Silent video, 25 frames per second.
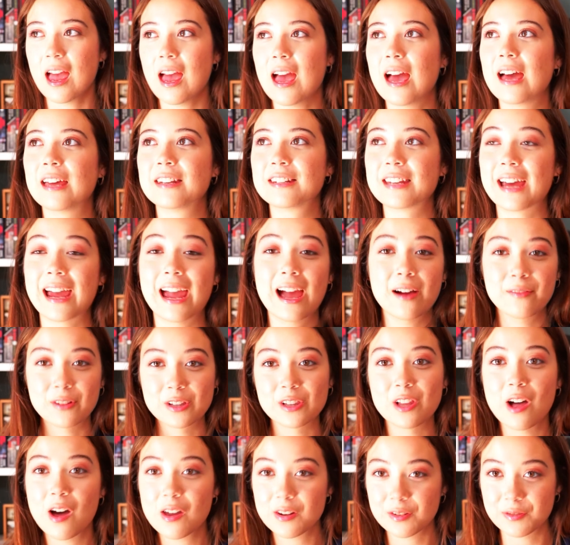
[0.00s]
and I have a
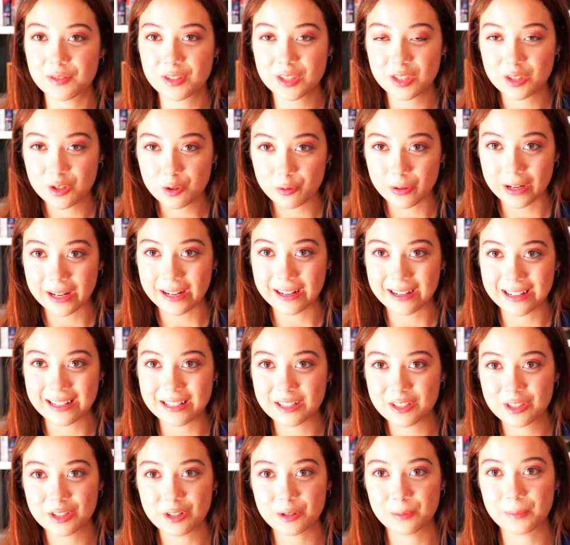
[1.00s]
lot of string
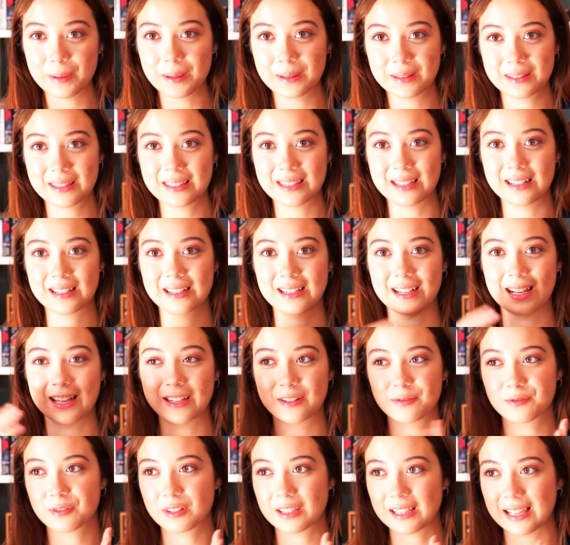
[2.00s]
instruments and
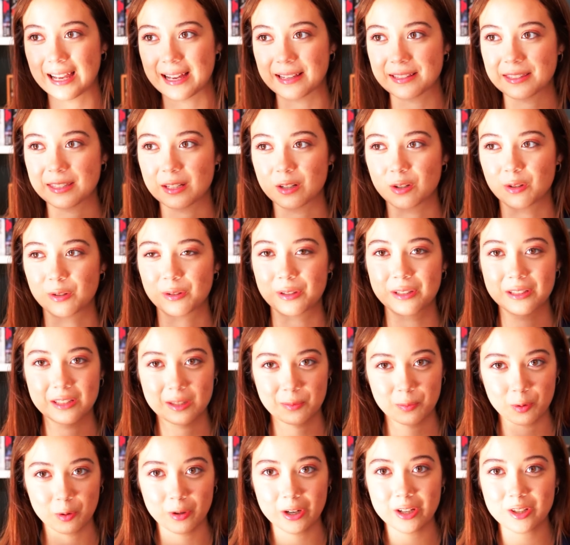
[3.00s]
kind of classical
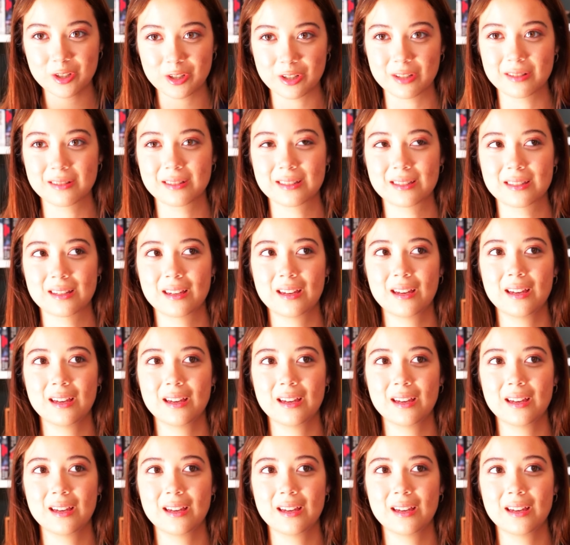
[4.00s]
inspirations